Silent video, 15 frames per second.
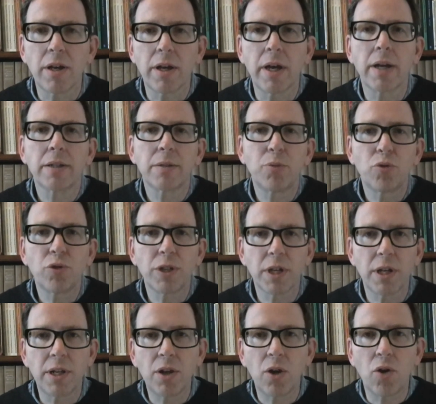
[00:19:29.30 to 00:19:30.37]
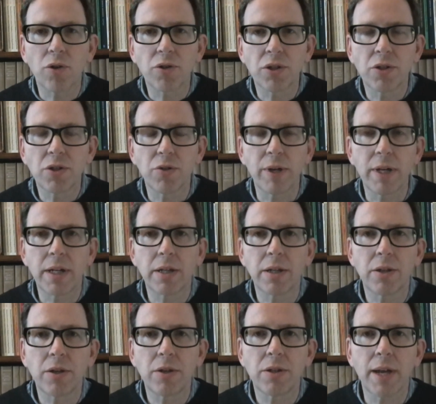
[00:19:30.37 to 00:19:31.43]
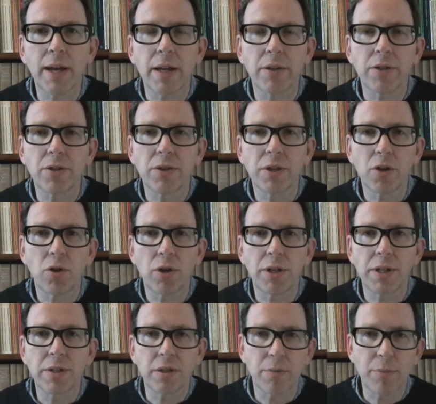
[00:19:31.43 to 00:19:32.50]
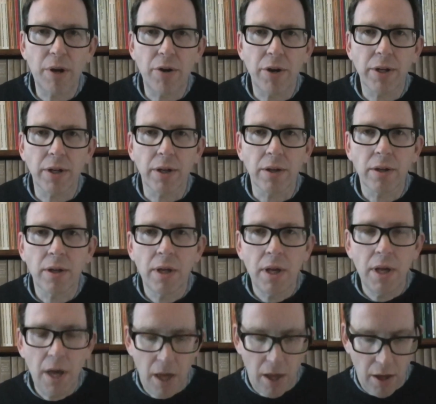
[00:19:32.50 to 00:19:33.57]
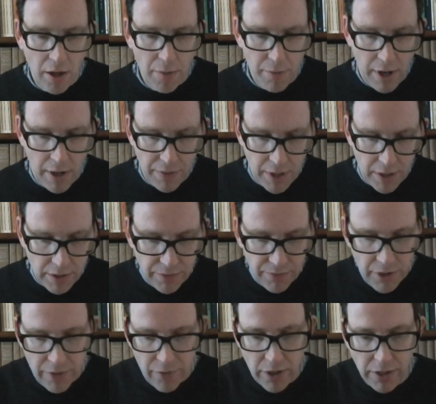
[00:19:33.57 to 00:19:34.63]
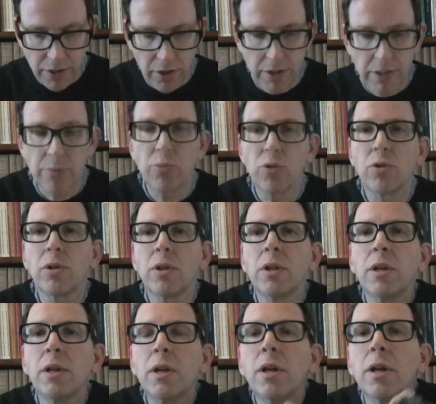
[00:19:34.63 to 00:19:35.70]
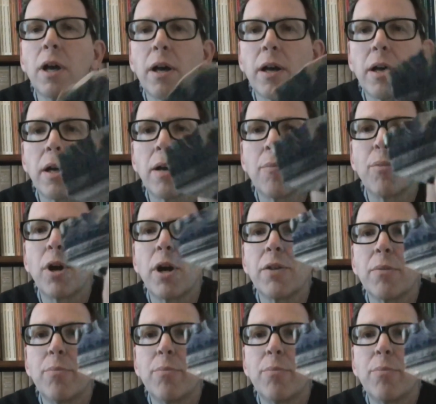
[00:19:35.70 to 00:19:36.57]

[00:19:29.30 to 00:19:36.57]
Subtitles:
exporting a lot to England and to the colonies in America. And that's very recognisable by the